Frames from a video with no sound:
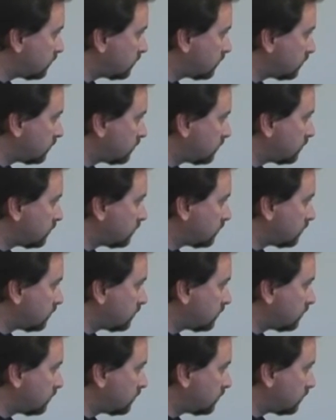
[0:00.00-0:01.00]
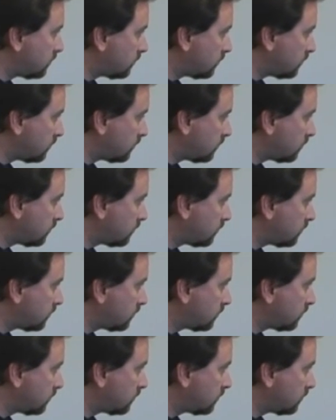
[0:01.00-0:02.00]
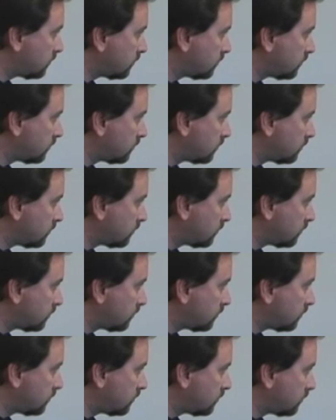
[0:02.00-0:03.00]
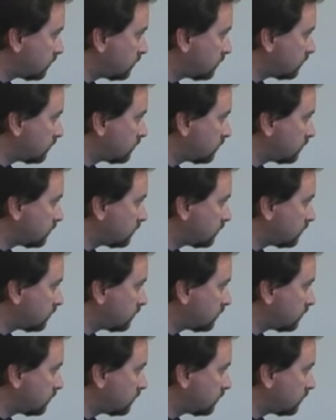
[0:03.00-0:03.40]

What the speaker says: No words are spoken by the person on screen.